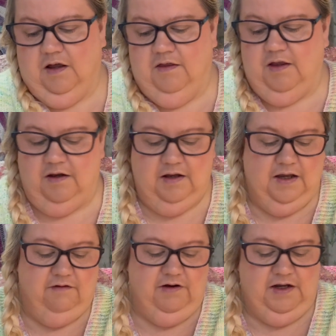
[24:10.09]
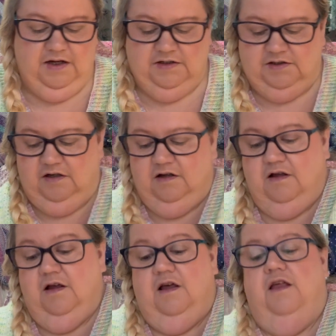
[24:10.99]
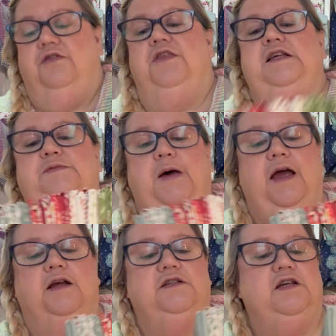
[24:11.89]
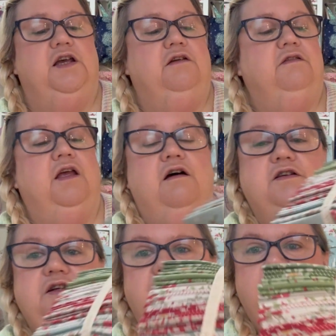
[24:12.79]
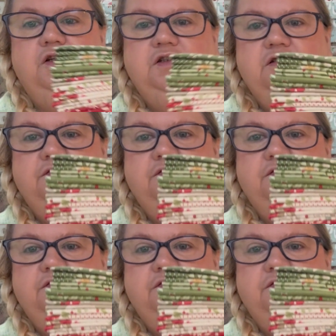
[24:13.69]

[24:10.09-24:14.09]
And then there is this pack too. They are different.